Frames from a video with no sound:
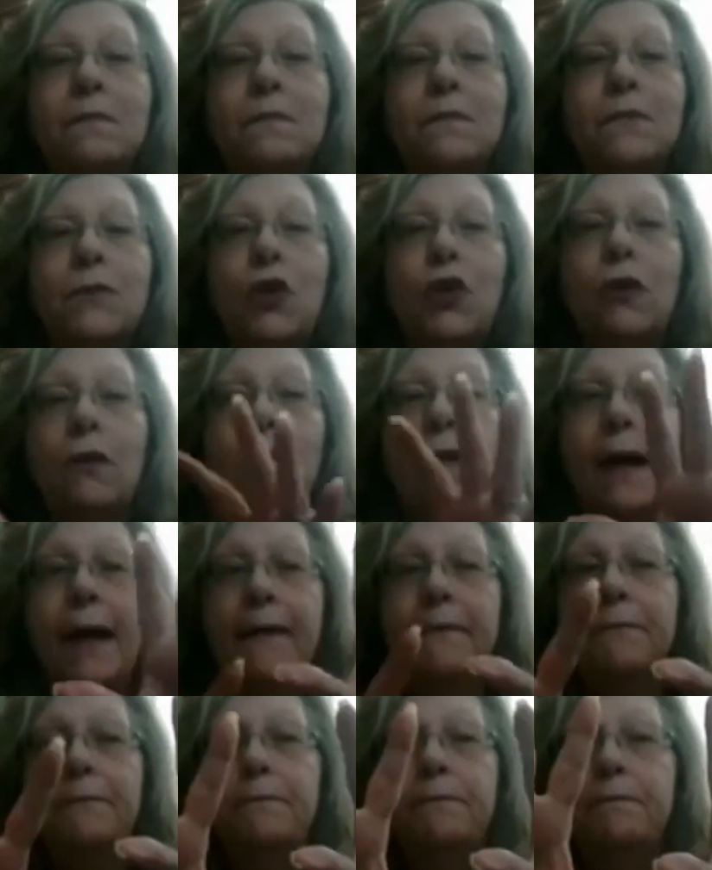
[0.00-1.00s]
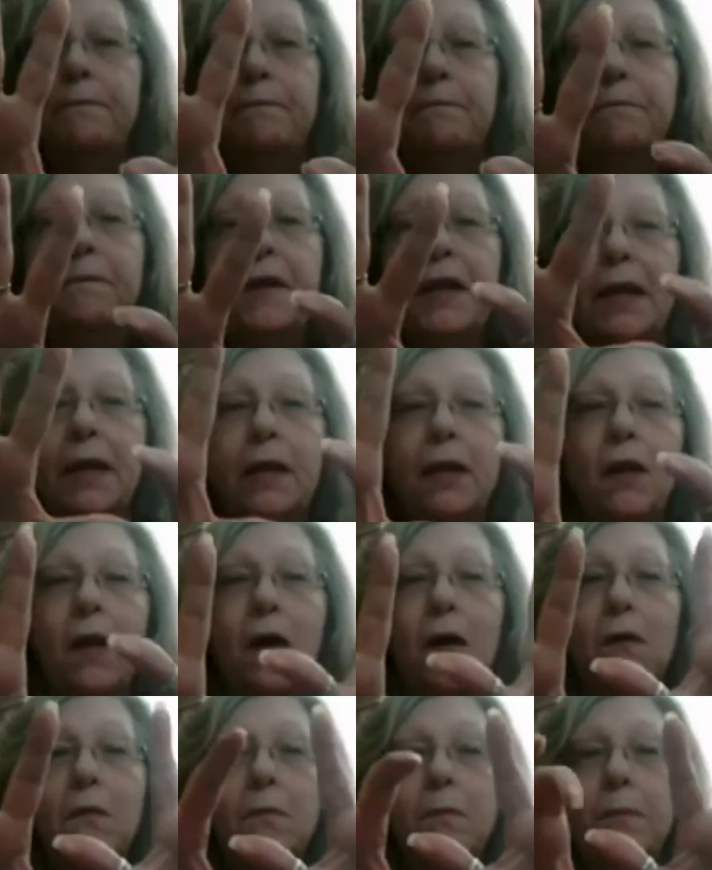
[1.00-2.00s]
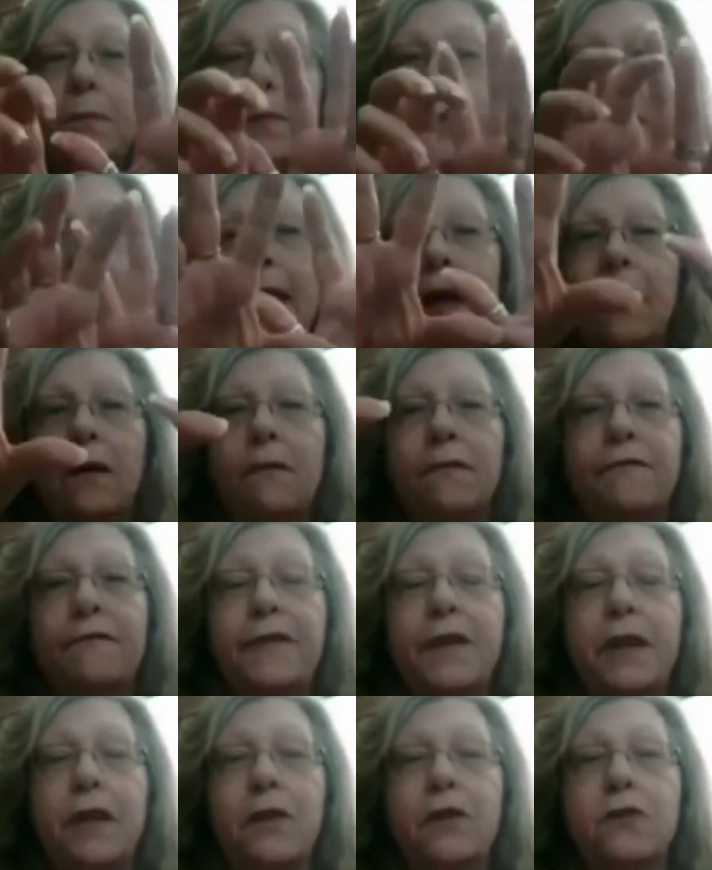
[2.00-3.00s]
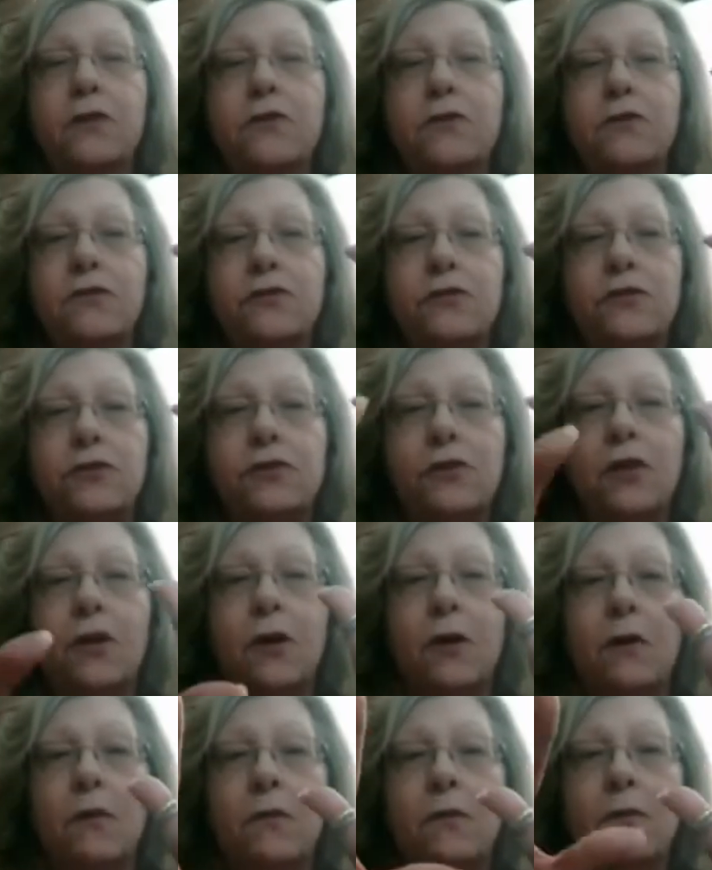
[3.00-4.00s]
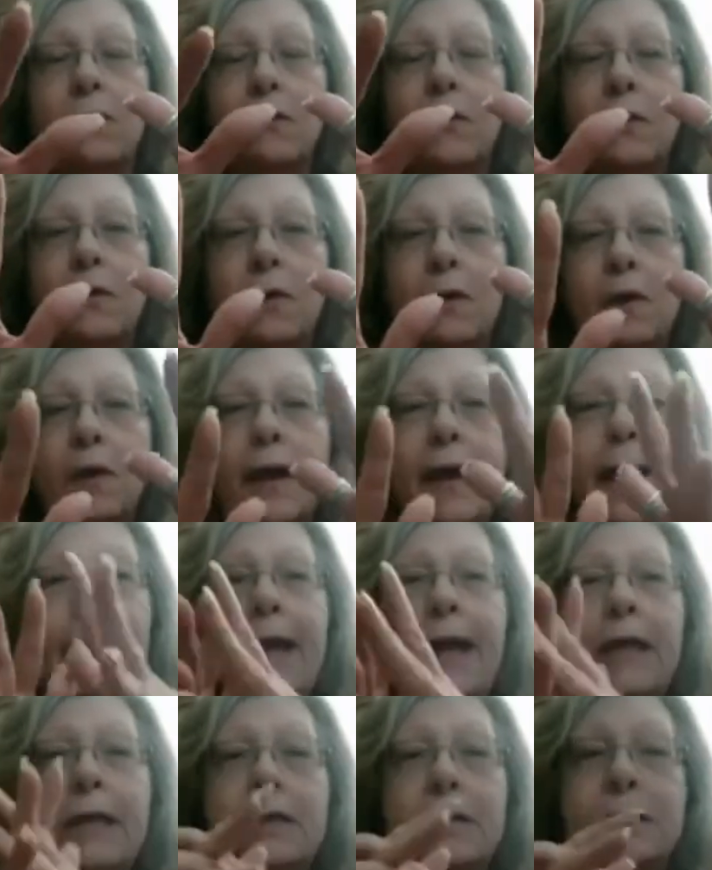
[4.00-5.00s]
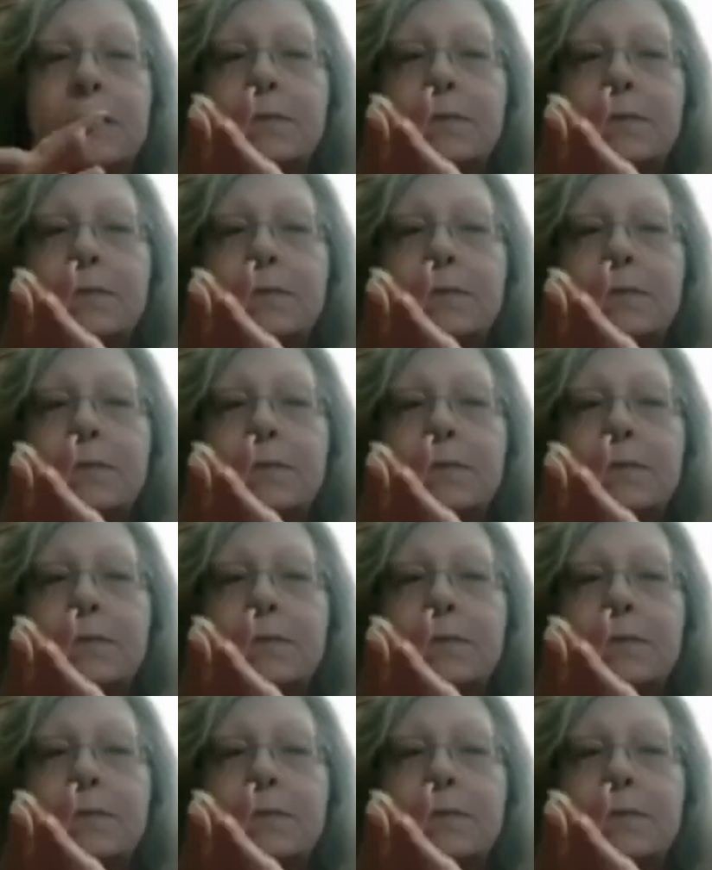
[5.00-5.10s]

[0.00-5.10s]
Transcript: You don't have big, long piano fingers, you know, hands,